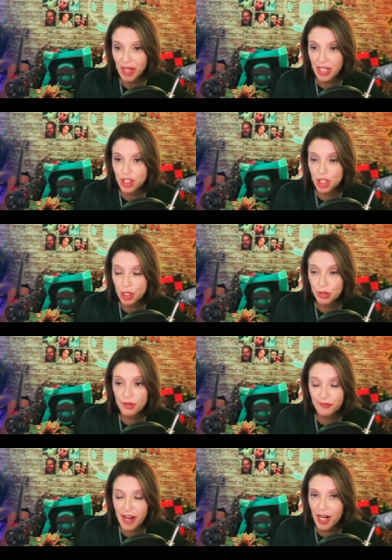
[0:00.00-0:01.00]
and she knew the
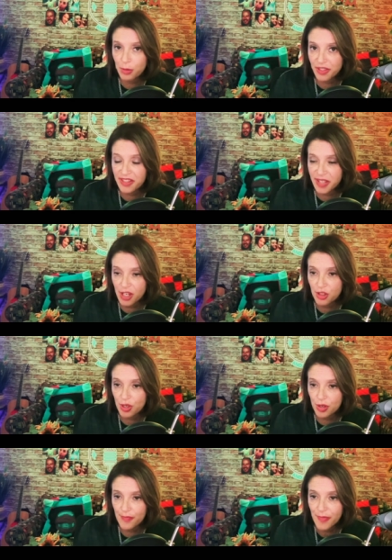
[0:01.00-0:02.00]
fire was intentional.